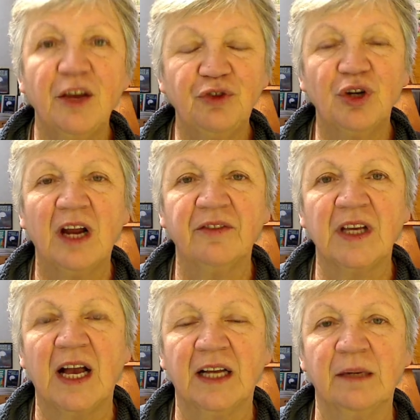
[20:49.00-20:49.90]
If you're
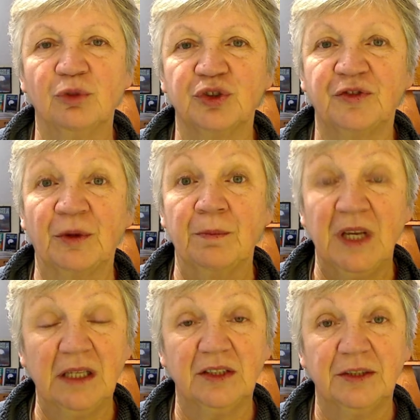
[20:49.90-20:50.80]
having animals for
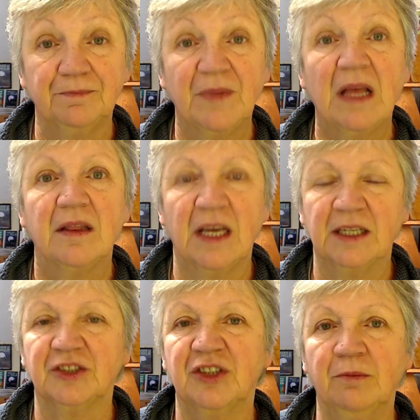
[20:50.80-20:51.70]
meat,
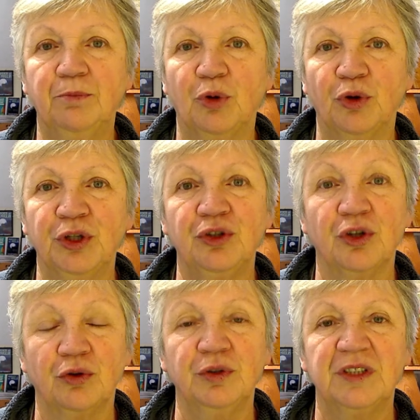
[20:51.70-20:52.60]
then at some
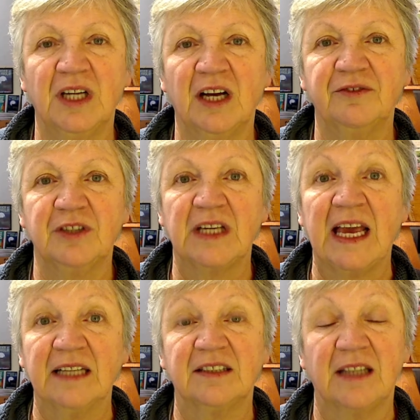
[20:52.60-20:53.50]
point you're going to have to
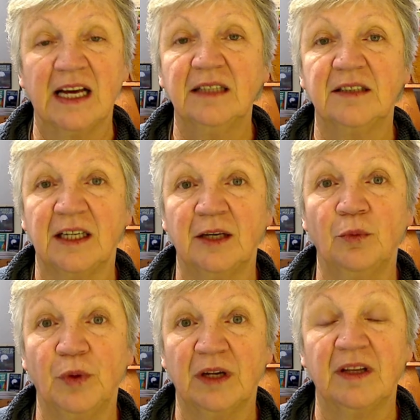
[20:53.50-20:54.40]
get to that day
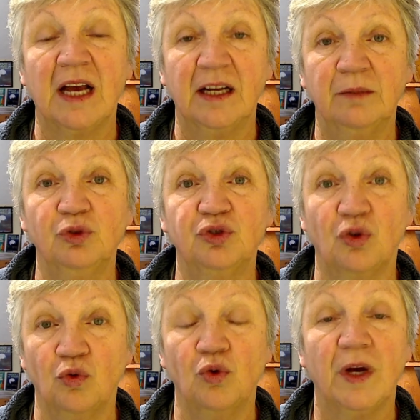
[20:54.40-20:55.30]
where the animals
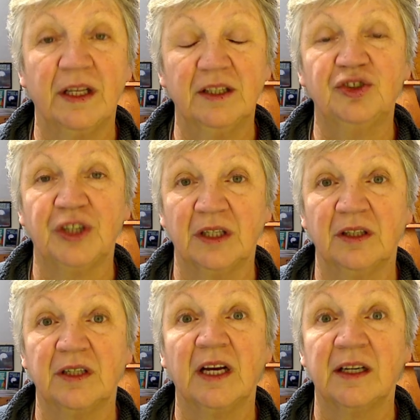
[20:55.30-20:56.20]
go in the
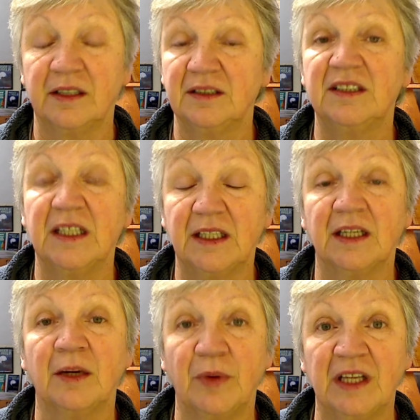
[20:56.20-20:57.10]
trailer and are
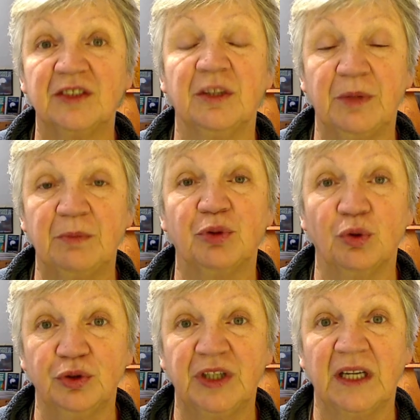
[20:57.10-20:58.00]
taken away to be
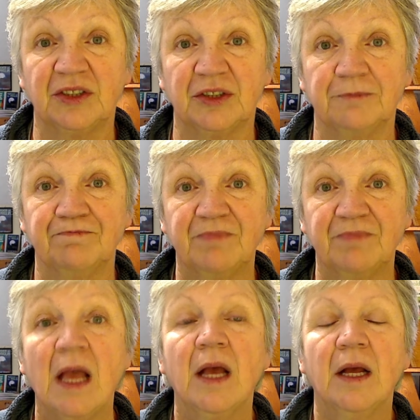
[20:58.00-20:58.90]
processed.
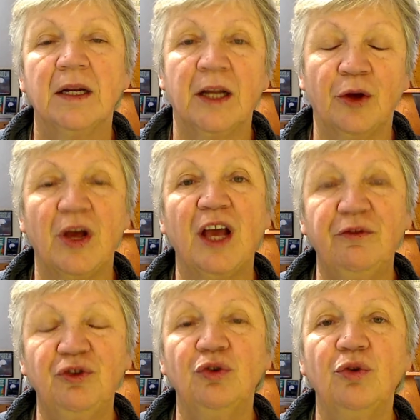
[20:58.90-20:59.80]
Now,
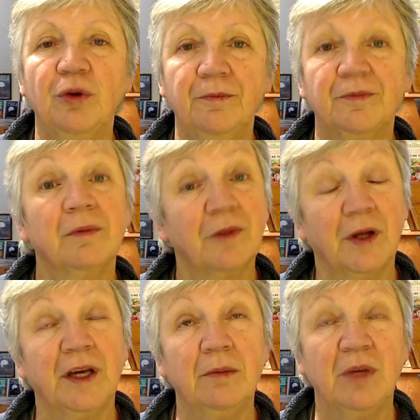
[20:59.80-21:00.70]
if you,
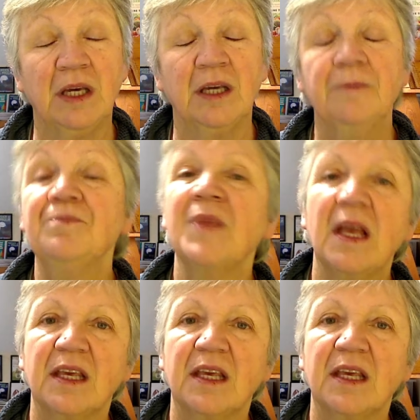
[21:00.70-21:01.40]
like me,